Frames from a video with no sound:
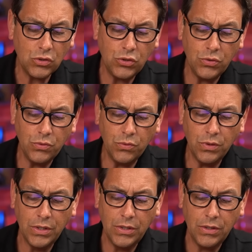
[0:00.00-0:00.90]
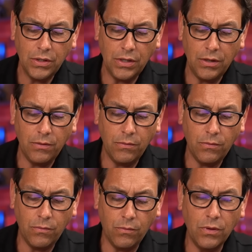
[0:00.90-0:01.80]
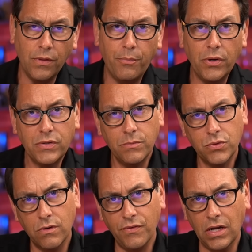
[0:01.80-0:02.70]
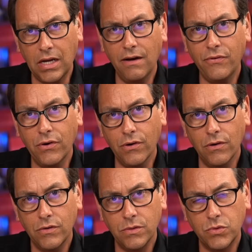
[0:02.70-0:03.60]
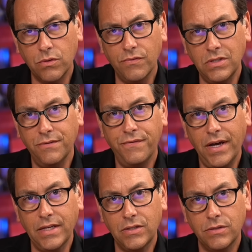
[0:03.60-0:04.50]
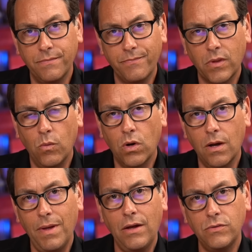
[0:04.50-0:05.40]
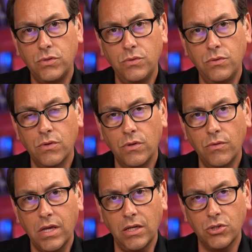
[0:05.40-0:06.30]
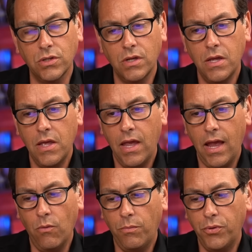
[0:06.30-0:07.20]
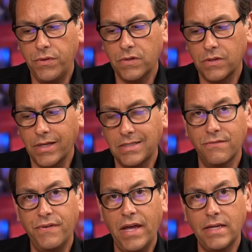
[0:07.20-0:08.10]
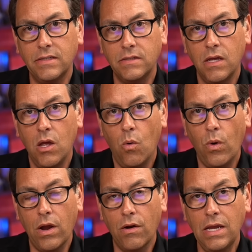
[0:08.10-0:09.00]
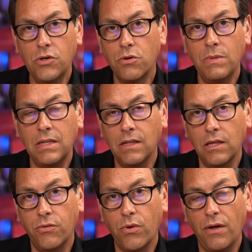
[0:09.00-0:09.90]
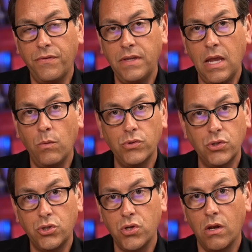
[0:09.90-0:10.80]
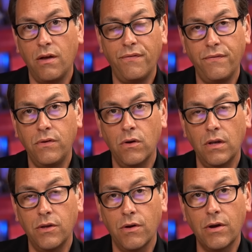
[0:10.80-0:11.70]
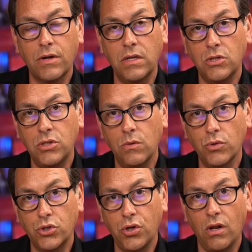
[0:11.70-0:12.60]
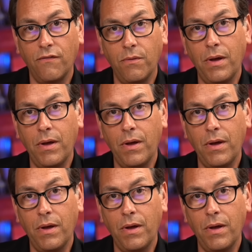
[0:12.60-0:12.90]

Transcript: to, they'll put some sort of a governor, some sort of a device. We'll come out to your location and we'll put this like device where intermittently throughout the day, we'll just shut off your air conditioning, we'll shut off the